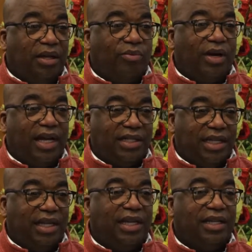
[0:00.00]
And when I
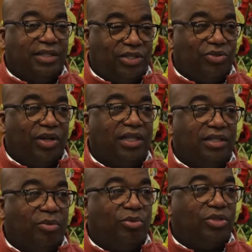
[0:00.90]
see his strength,
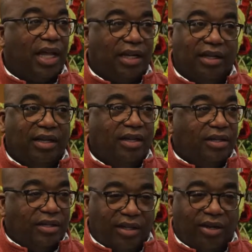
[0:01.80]
it's almost like,
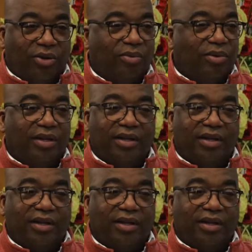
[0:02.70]
you know,